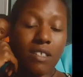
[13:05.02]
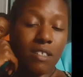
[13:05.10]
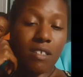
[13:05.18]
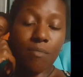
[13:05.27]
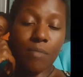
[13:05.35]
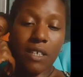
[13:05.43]

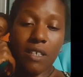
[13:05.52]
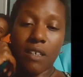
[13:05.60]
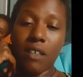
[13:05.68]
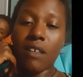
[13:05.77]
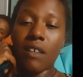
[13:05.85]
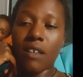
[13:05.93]
to
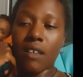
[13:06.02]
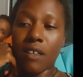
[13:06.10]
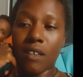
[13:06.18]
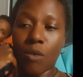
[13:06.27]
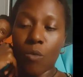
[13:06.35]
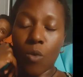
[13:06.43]
me
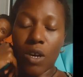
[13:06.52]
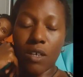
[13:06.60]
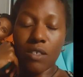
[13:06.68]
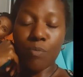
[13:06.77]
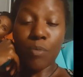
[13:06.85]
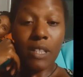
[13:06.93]

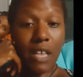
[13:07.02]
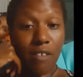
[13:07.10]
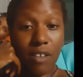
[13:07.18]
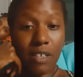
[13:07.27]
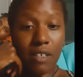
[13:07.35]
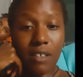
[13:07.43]
was
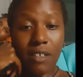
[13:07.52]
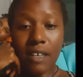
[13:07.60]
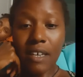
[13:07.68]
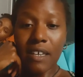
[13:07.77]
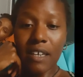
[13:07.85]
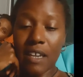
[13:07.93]
polarity
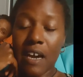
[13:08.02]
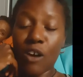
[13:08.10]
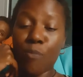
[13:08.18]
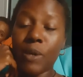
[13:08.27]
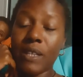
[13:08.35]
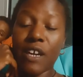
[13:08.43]
and
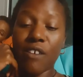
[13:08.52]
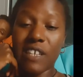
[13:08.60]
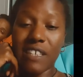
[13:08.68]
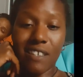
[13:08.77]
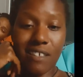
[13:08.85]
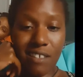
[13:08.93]
how
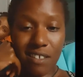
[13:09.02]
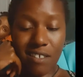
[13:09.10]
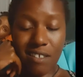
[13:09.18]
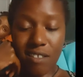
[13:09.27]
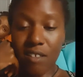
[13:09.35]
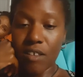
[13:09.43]
polarity
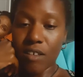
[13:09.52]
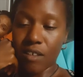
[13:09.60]
exists.